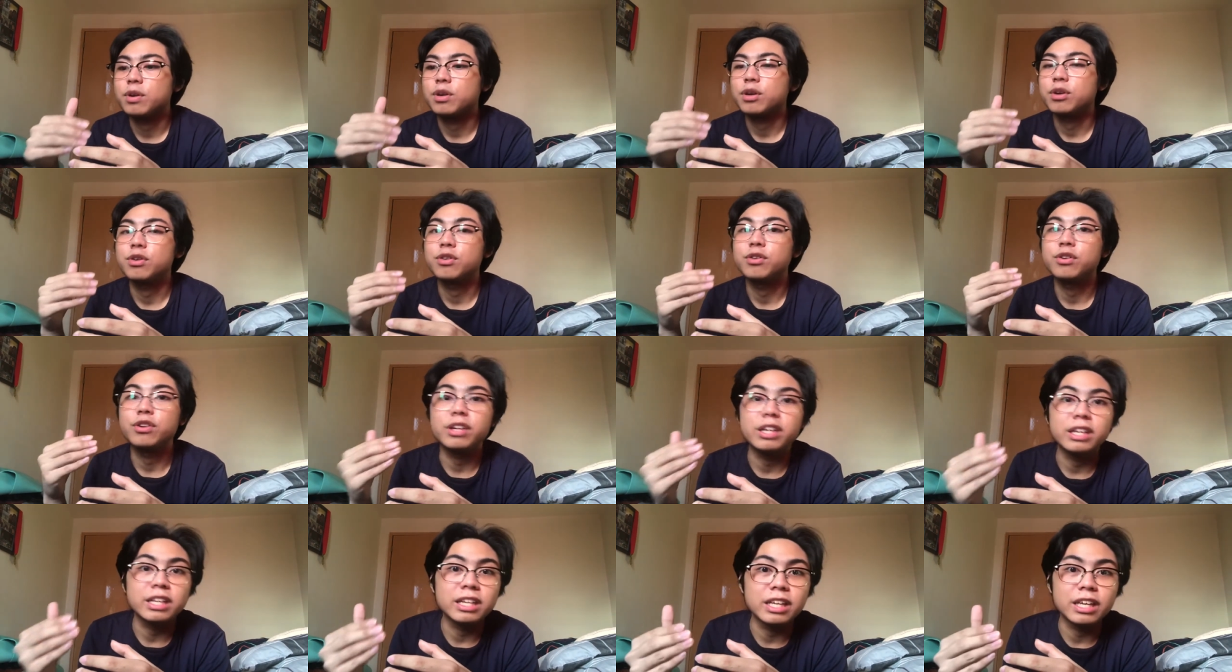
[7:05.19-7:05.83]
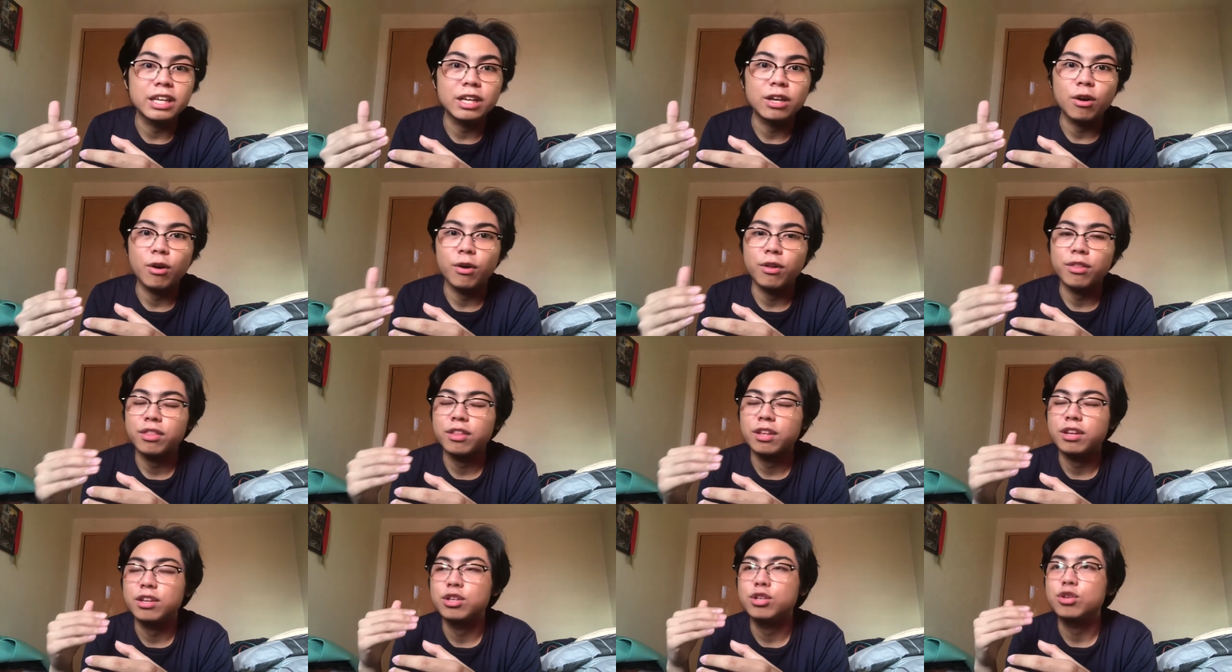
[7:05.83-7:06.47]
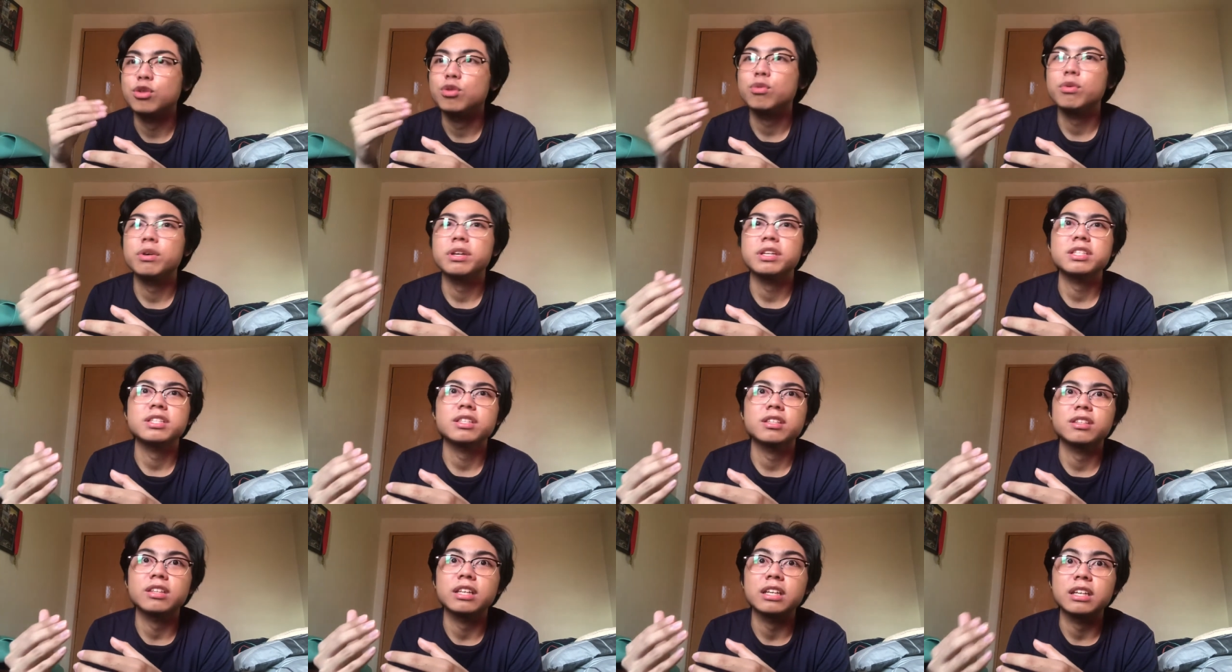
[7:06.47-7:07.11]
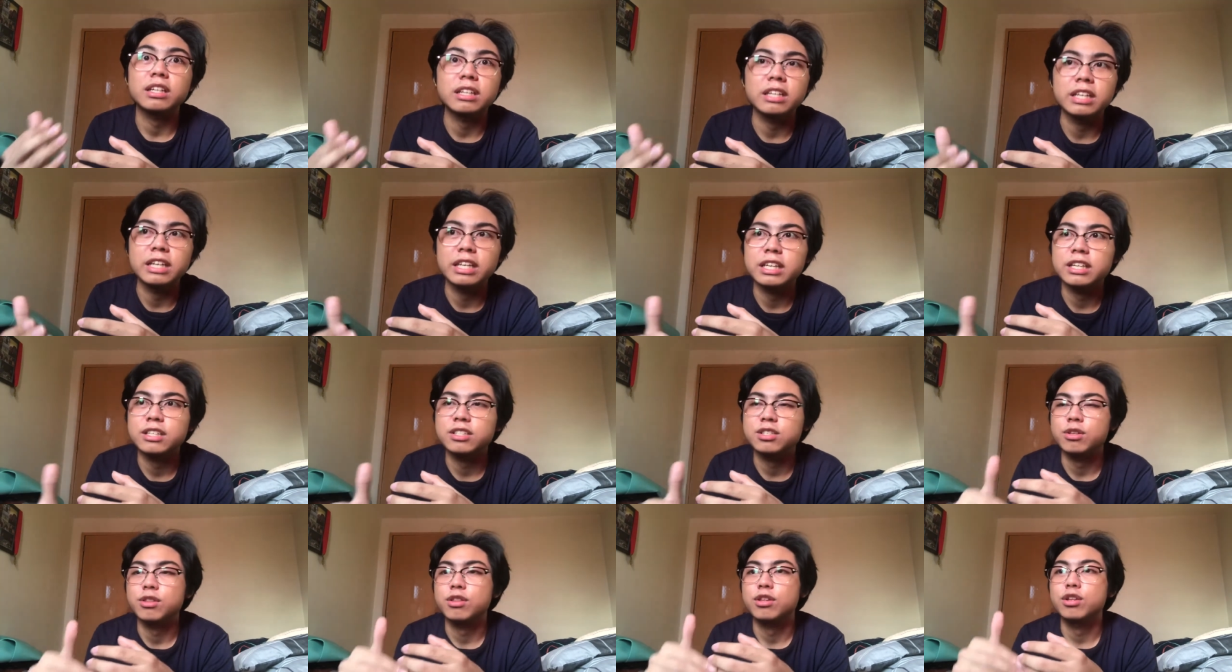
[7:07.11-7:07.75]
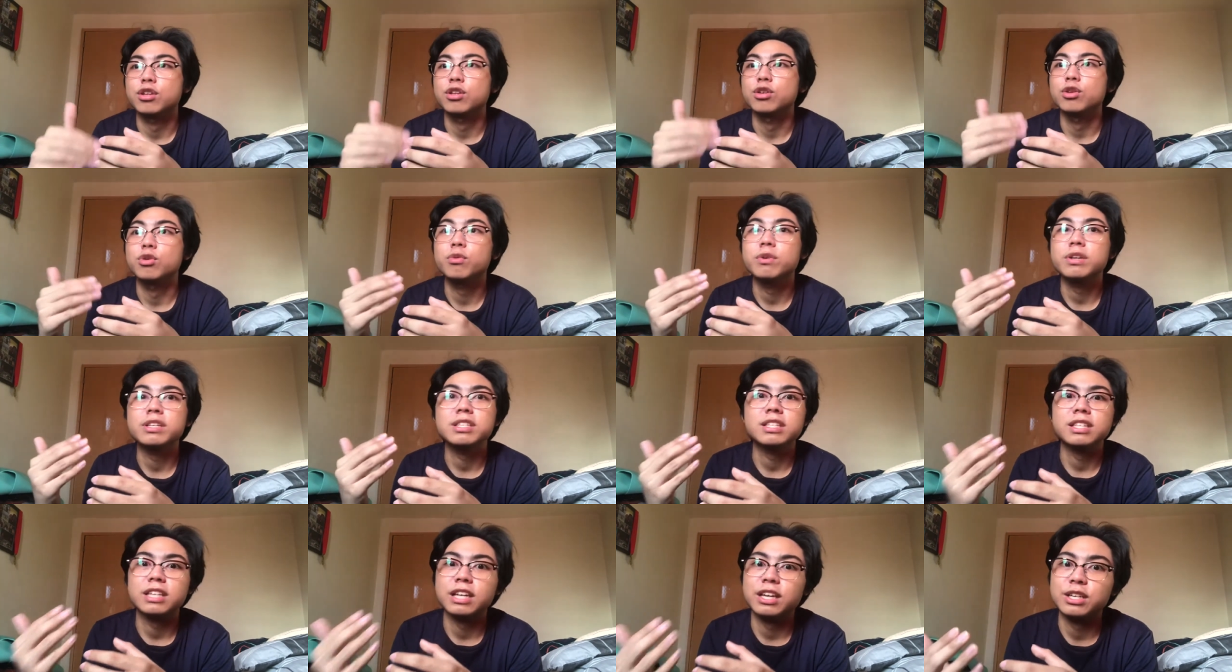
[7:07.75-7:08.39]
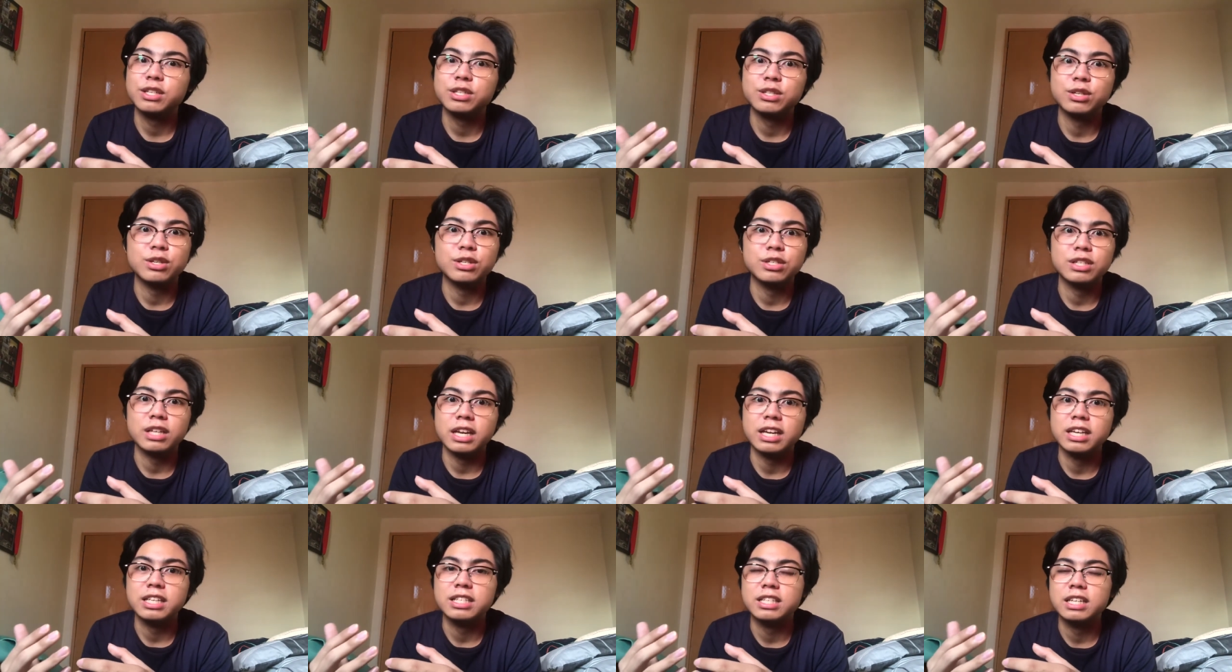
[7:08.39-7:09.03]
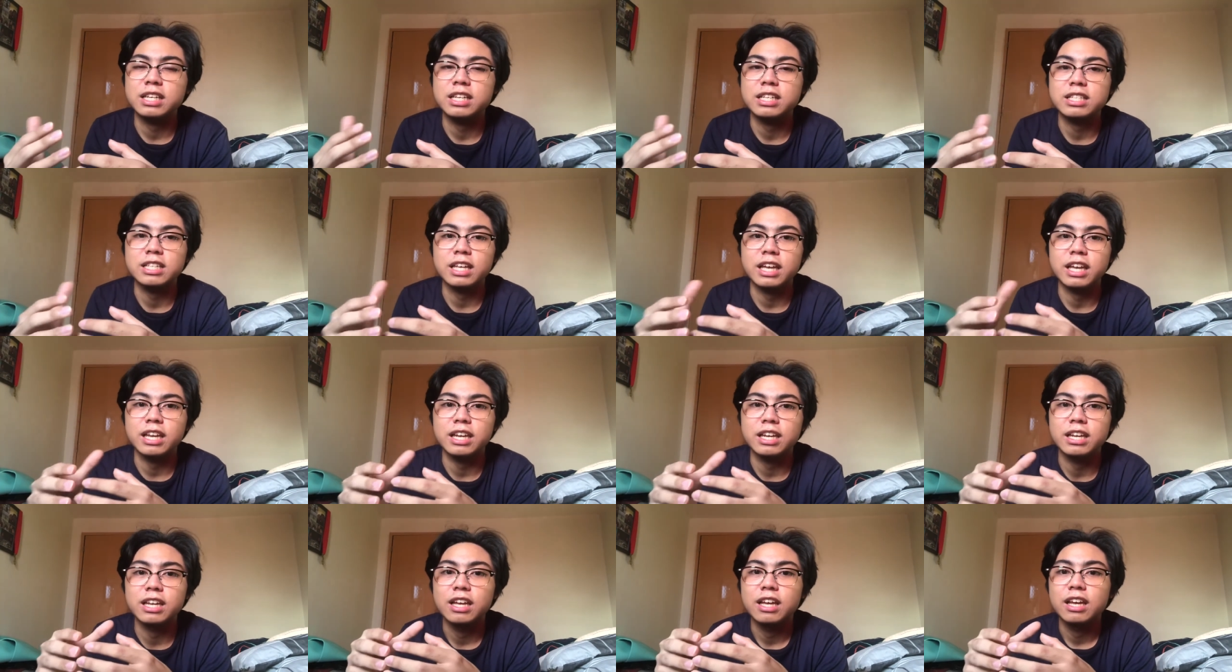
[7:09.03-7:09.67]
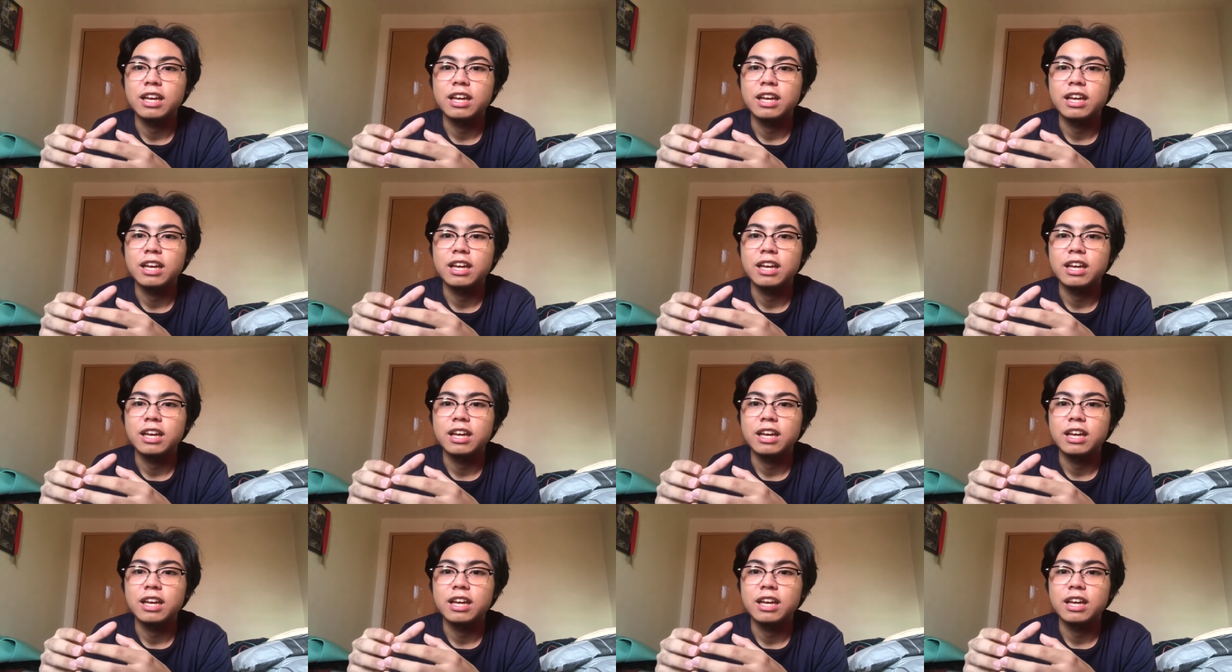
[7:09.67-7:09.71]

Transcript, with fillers: reading on the newest techniques on the newest exercises and